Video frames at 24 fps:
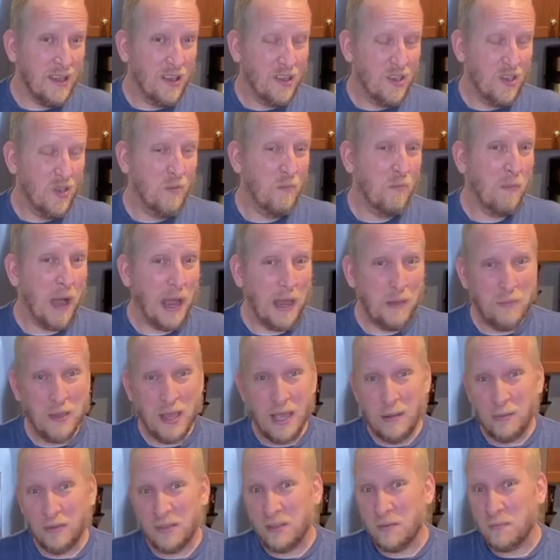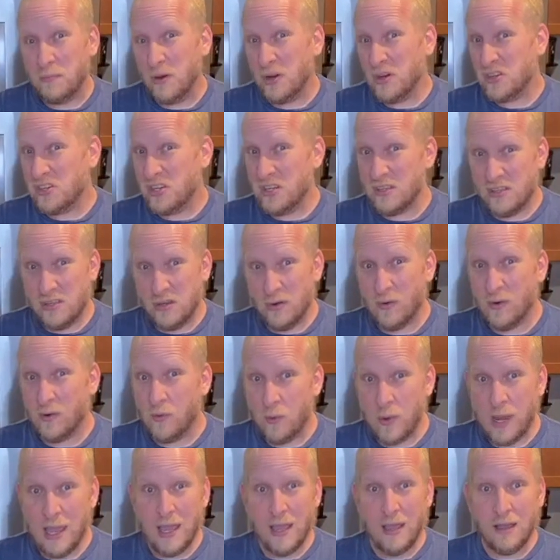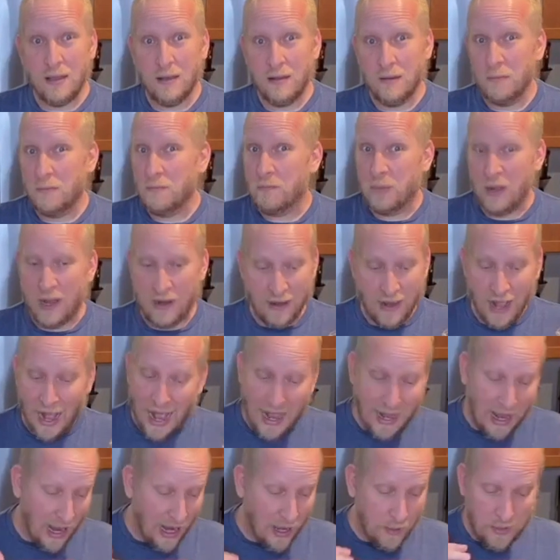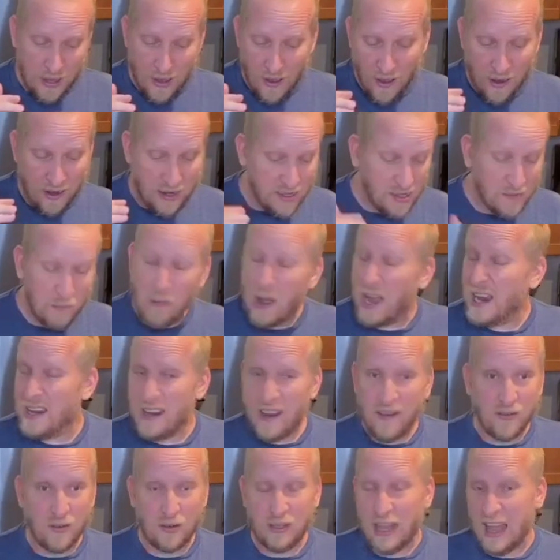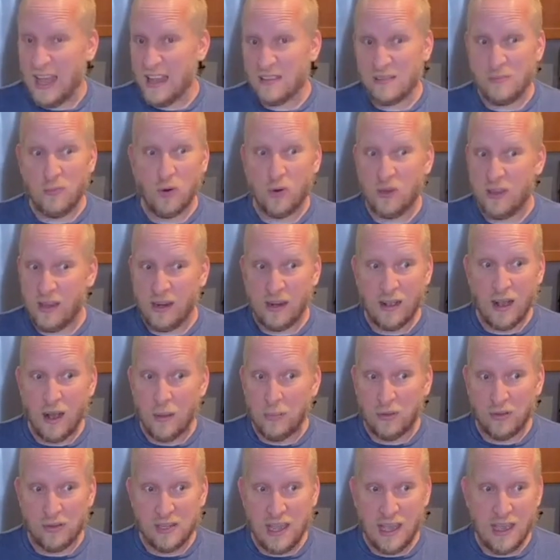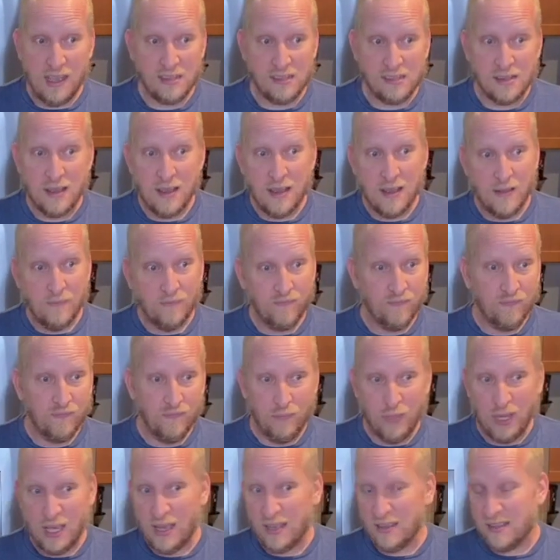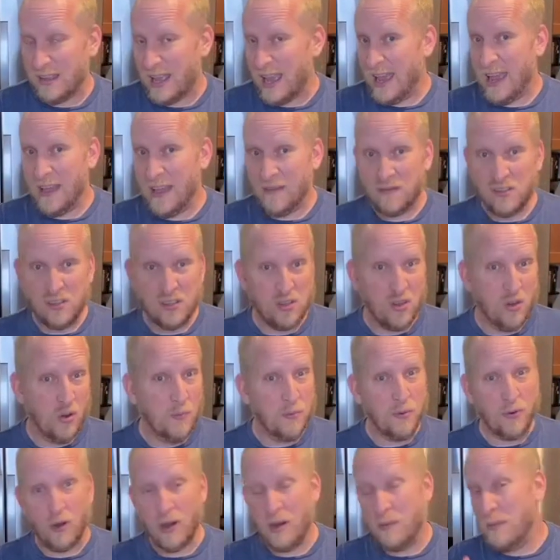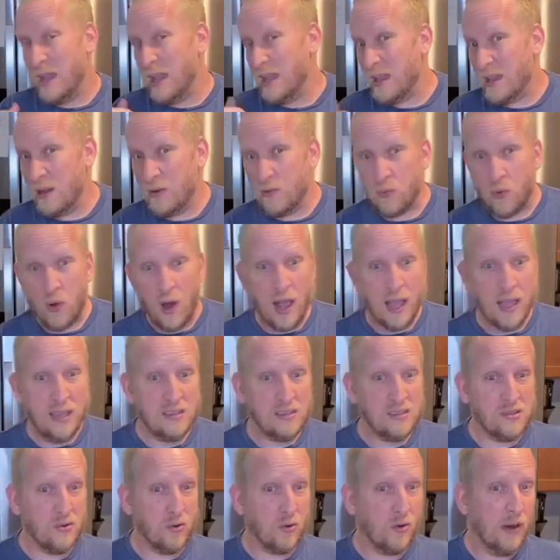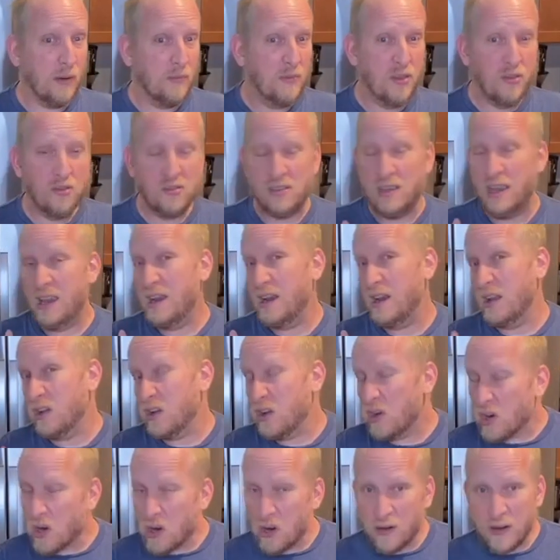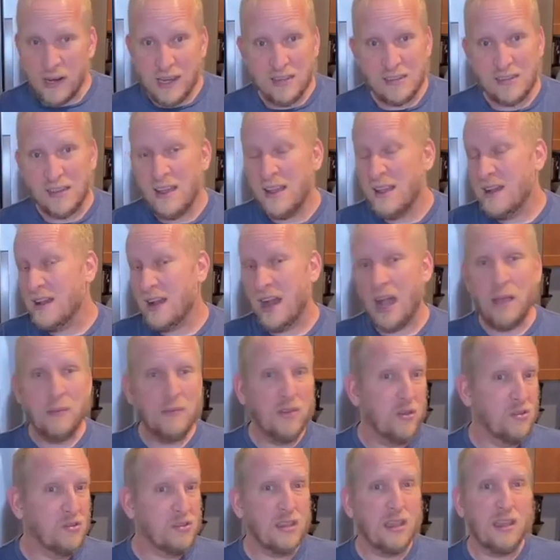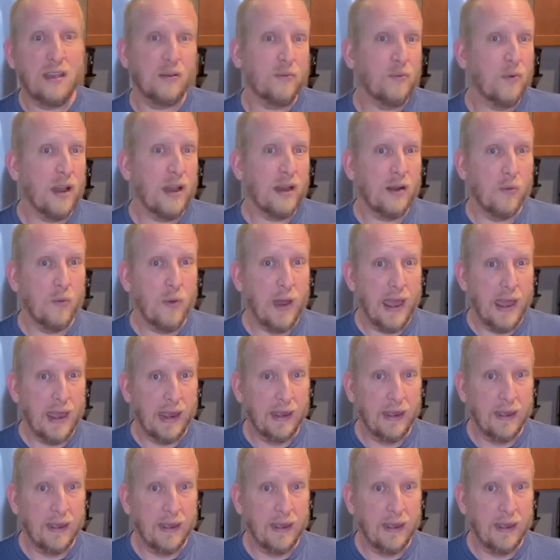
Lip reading: You might be able to push it to a week, but I gotta be honest, mine never lasts more than a couple days because I have soup or I'm making rice or I'm using it in curries. I'm using it right away.